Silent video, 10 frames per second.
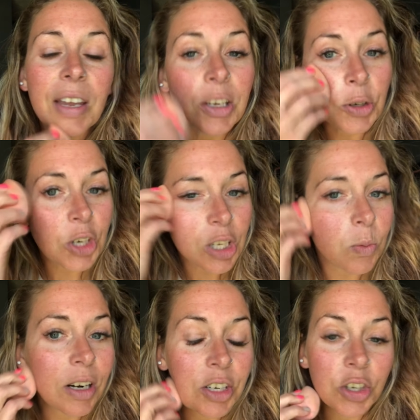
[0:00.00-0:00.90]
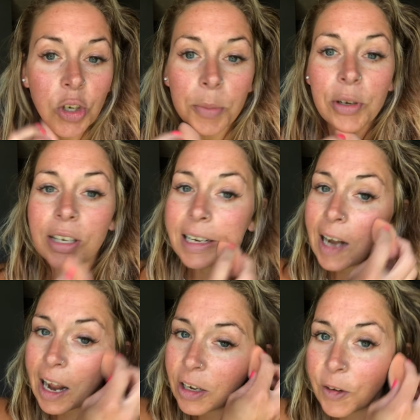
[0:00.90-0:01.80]
You just want to distribute it
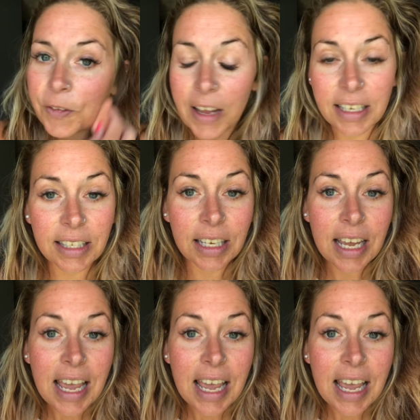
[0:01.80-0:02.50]
on your face.